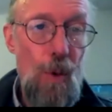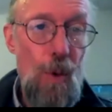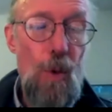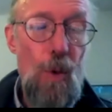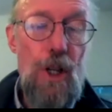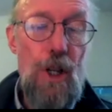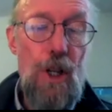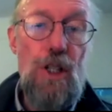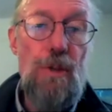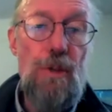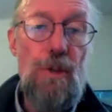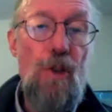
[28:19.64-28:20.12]

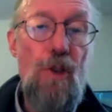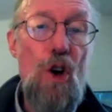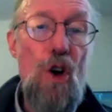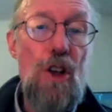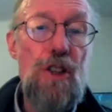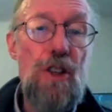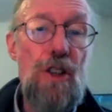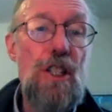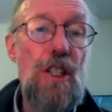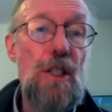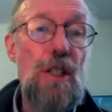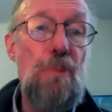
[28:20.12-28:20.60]
which
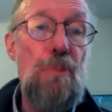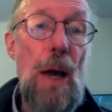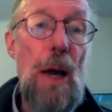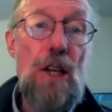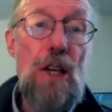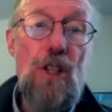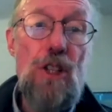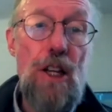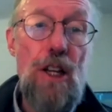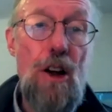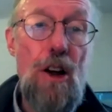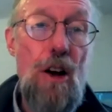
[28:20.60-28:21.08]
falls
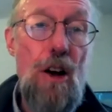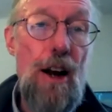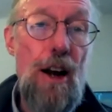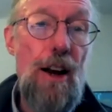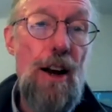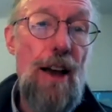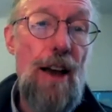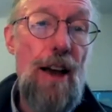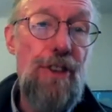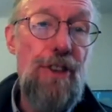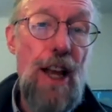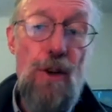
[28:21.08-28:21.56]
especially hard
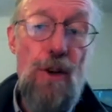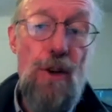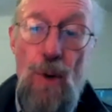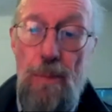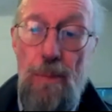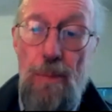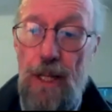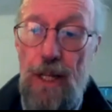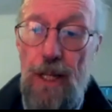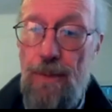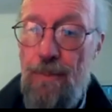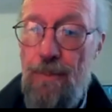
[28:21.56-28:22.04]
on Afghan
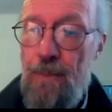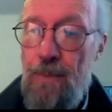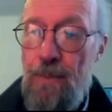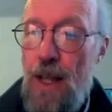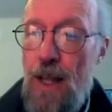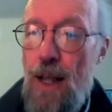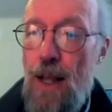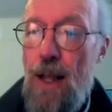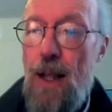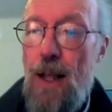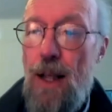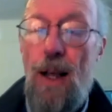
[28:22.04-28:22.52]
women.
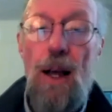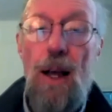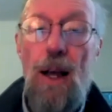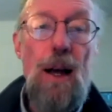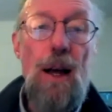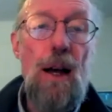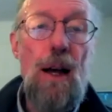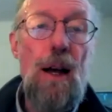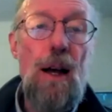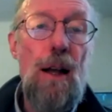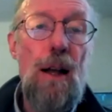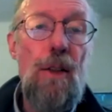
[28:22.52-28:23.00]

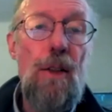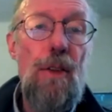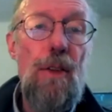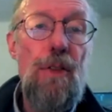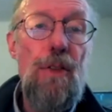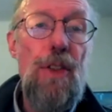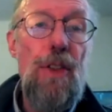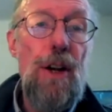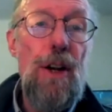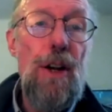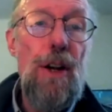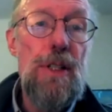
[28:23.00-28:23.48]

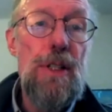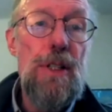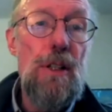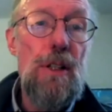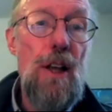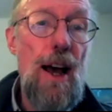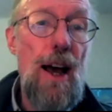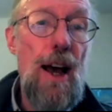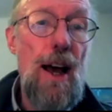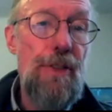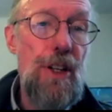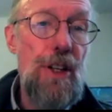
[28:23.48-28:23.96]
There's a
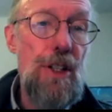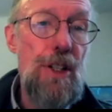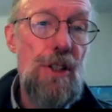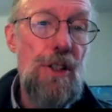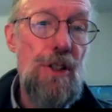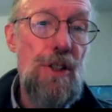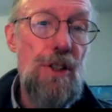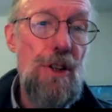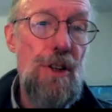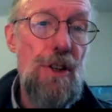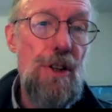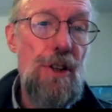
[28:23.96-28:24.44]
lot of
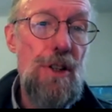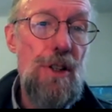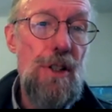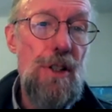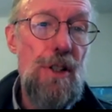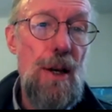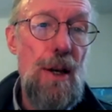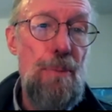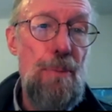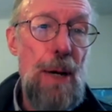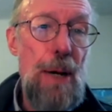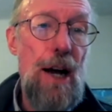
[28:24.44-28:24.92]

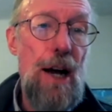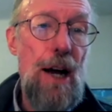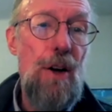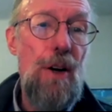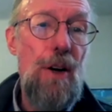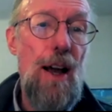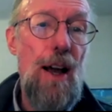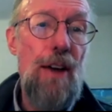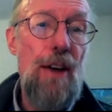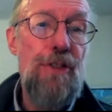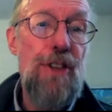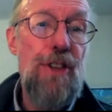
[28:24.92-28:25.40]
concerns
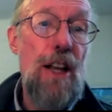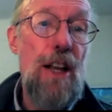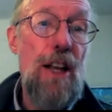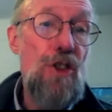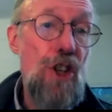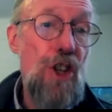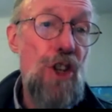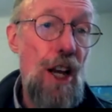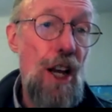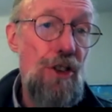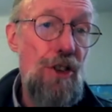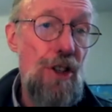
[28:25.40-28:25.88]
about
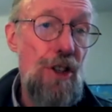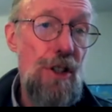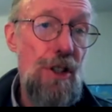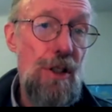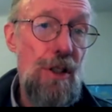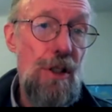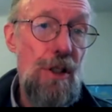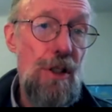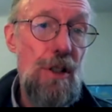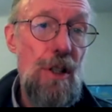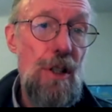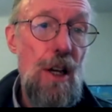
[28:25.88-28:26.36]
Afghan
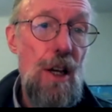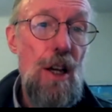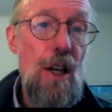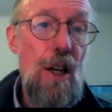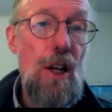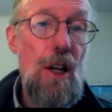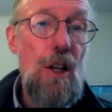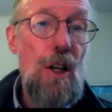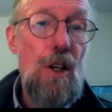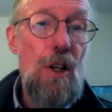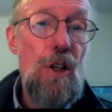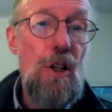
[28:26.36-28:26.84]
judges
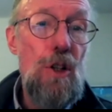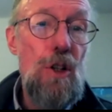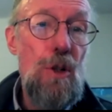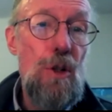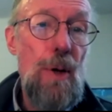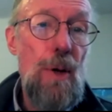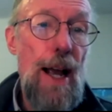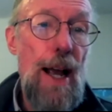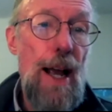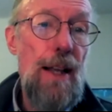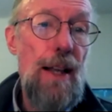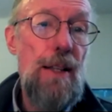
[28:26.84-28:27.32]

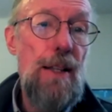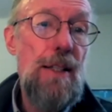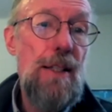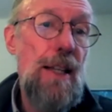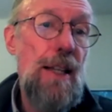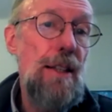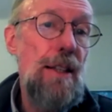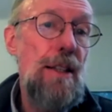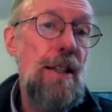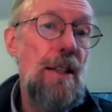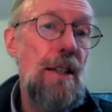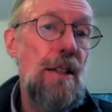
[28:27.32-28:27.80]
who had
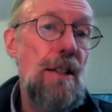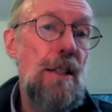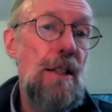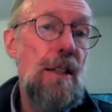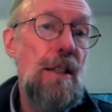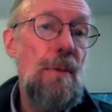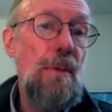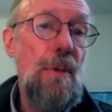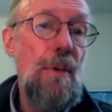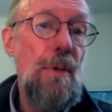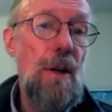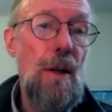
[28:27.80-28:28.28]

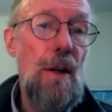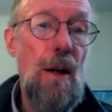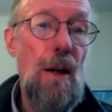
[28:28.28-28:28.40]
sentenced